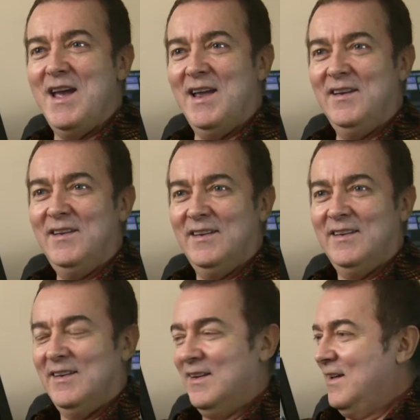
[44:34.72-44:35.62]
hand
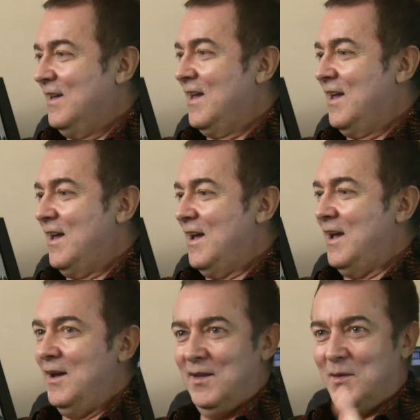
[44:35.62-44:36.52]

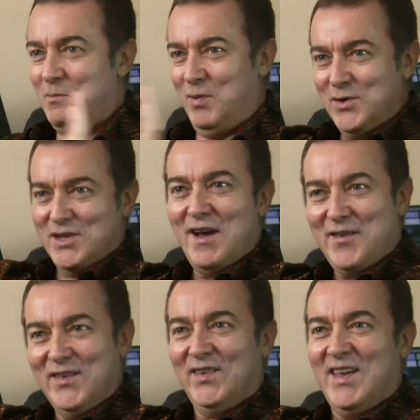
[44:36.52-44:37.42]
and pushed out
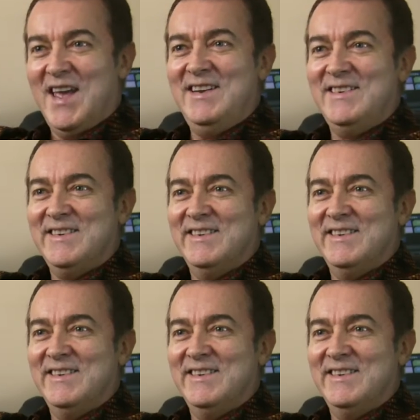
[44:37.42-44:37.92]
on the stage.